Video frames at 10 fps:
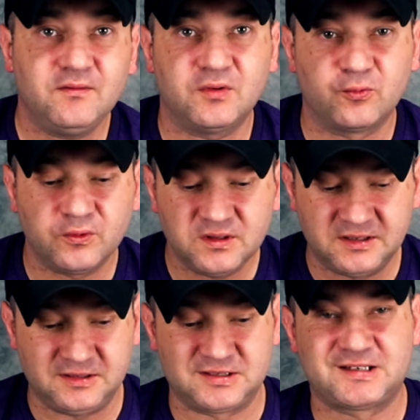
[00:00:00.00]
of a
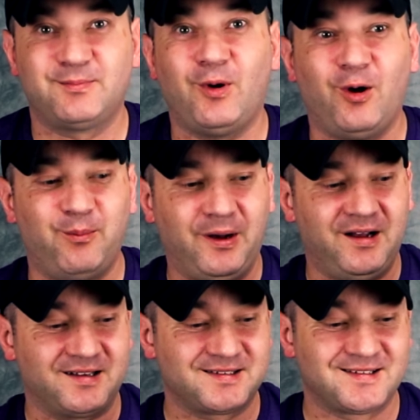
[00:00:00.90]
really small
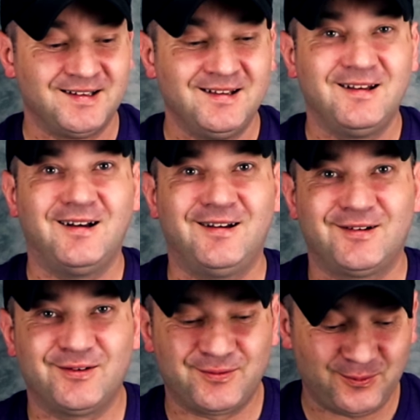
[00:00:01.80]
box. I
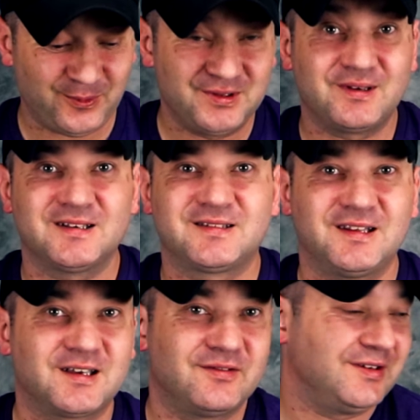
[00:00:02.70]
don't know what you guys
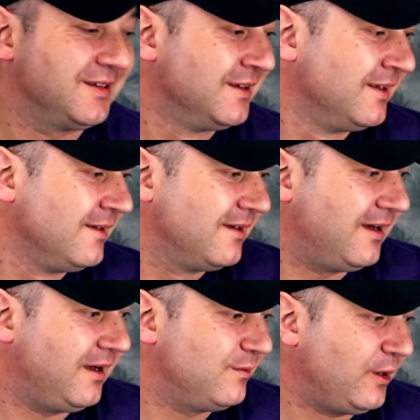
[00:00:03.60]
think of it.
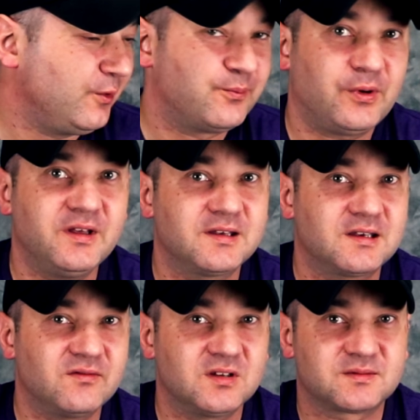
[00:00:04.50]
I would probably
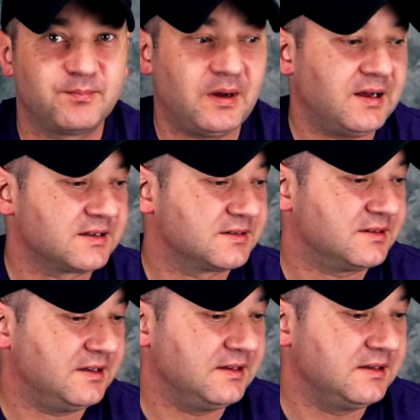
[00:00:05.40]
give this box
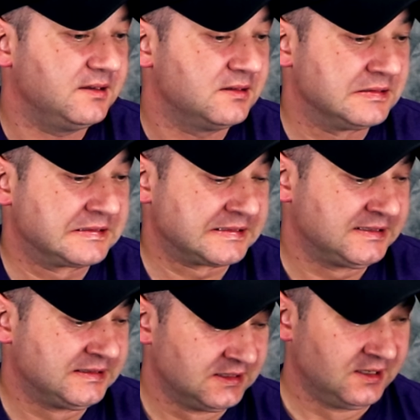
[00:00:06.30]
a,
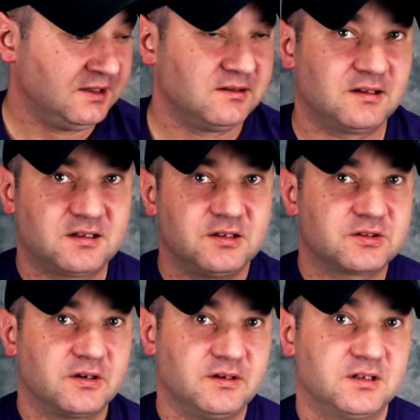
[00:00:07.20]
the
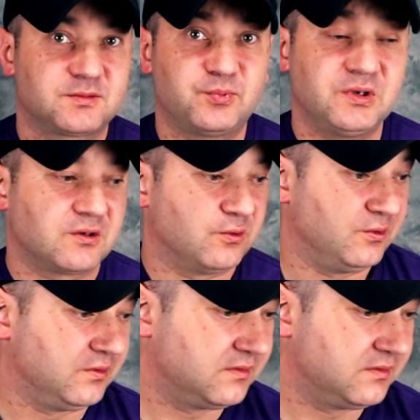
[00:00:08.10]
t-shirt is pretty cool.